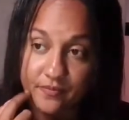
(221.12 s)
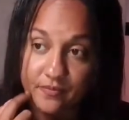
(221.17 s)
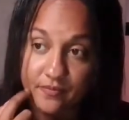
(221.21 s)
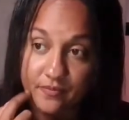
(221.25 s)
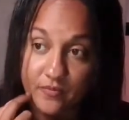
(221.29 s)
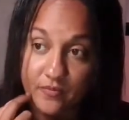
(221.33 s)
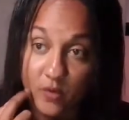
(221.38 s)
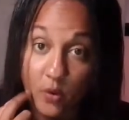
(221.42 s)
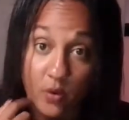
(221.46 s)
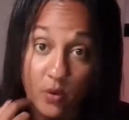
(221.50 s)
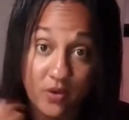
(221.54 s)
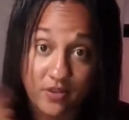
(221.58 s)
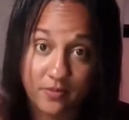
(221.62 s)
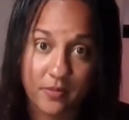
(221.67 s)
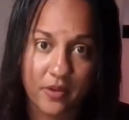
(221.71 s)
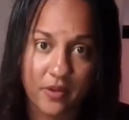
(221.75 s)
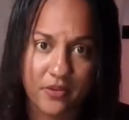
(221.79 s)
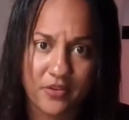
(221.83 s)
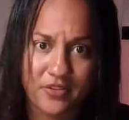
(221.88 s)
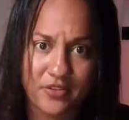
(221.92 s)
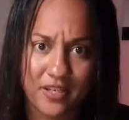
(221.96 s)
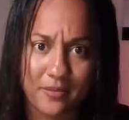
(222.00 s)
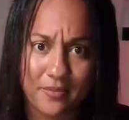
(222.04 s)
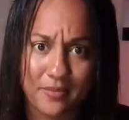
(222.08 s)
Of course,
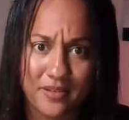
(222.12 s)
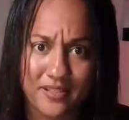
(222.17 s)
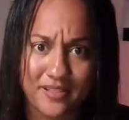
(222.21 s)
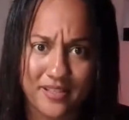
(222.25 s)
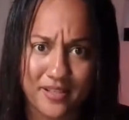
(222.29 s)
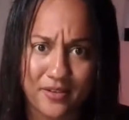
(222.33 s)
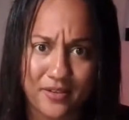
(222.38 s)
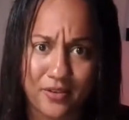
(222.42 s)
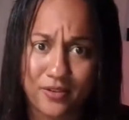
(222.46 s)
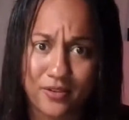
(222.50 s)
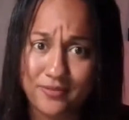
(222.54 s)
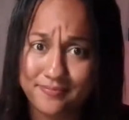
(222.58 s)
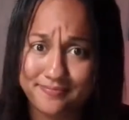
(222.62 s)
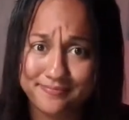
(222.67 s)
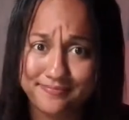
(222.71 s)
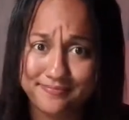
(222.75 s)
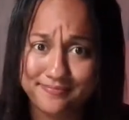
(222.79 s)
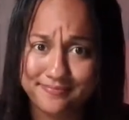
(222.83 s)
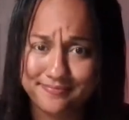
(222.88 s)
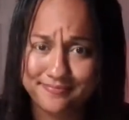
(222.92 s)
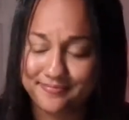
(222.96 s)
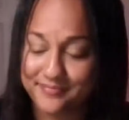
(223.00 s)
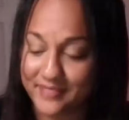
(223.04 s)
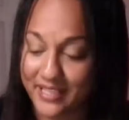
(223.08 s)
mothers can be single.
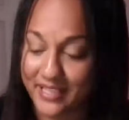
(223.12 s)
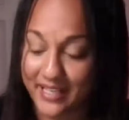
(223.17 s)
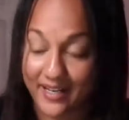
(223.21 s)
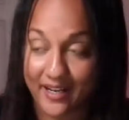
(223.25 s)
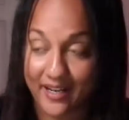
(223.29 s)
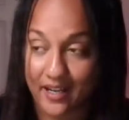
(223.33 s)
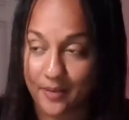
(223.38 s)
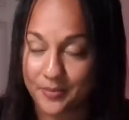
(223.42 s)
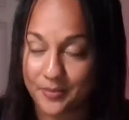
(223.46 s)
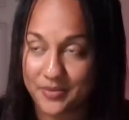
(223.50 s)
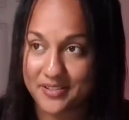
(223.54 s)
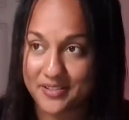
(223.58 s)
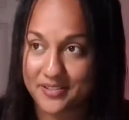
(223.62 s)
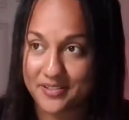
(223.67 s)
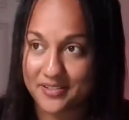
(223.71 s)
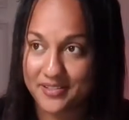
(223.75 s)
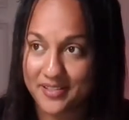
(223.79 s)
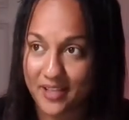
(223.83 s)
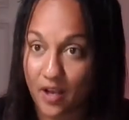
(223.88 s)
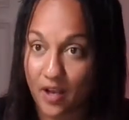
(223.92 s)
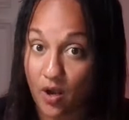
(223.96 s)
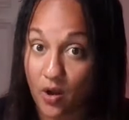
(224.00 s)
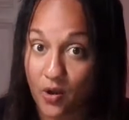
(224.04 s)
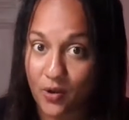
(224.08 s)
That
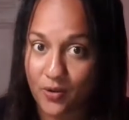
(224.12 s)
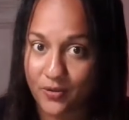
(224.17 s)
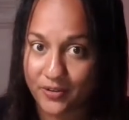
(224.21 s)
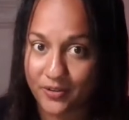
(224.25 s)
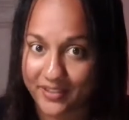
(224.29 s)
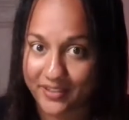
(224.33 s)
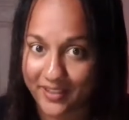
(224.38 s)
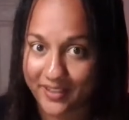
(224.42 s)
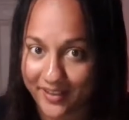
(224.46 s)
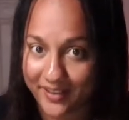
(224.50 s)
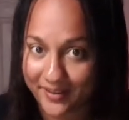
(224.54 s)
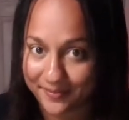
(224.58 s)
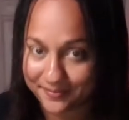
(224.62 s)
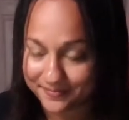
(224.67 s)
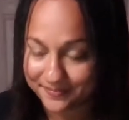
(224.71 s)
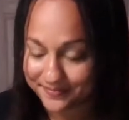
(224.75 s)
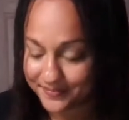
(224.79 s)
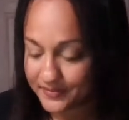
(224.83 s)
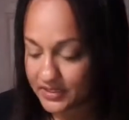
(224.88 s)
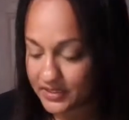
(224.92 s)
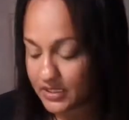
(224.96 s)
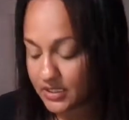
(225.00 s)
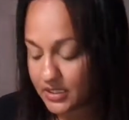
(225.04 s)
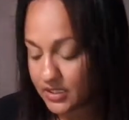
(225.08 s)
happens all the time,
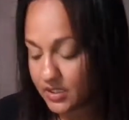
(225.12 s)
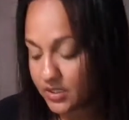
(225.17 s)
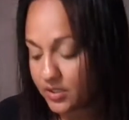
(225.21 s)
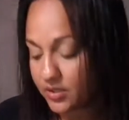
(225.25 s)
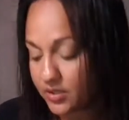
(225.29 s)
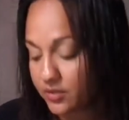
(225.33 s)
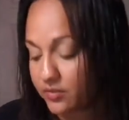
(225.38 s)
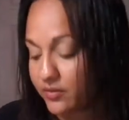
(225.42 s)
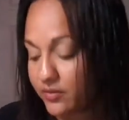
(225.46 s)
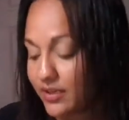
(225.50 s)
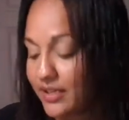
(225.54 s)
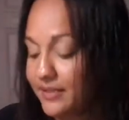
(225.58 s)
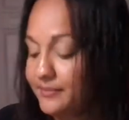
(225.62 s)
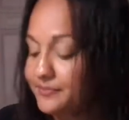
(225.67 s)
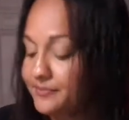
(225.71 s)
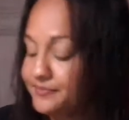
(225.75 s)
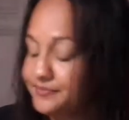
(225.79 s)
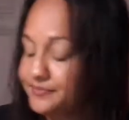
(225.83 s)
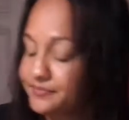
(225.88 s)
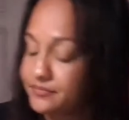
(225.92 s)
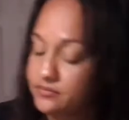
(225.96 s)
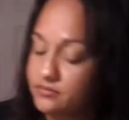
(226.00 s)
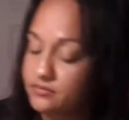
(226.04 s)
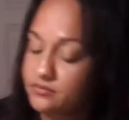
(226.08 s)
right?
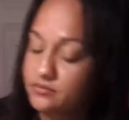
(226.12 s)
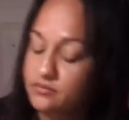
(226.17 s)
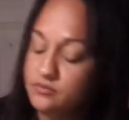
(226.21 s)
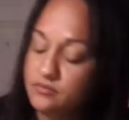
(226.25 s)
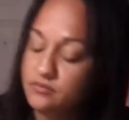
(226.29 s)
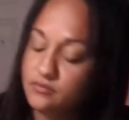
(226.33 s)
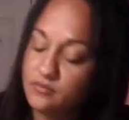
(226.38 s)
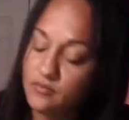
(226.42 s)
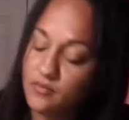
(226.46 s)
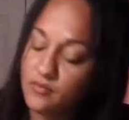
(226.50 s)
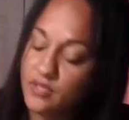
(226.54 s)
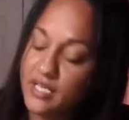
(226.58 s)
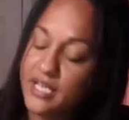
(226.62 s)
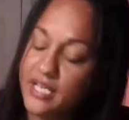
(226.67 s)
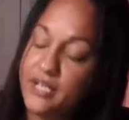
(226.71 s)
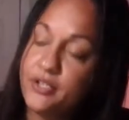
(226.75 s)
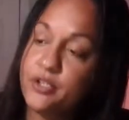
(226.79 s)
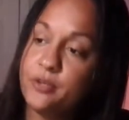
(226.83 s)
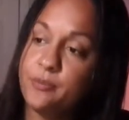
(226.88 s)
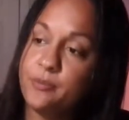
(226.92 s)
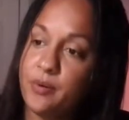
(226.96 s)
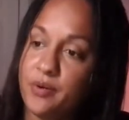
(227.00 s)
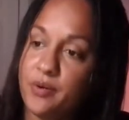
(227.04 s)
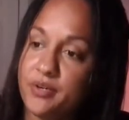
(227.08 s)
And
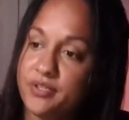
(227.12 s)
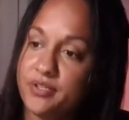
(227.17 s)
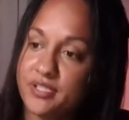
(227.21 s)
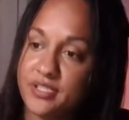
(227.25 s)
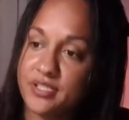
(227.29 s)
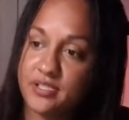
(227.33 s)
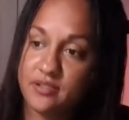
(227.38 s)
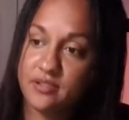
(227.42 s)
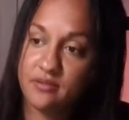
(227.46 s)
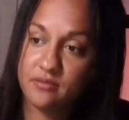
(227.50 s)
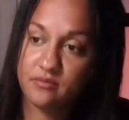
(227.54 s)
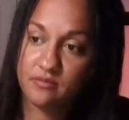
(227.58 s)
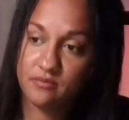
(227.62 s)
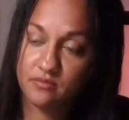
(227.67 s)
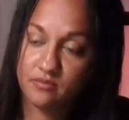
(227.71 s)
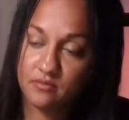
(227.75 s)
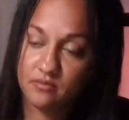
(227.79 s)
your person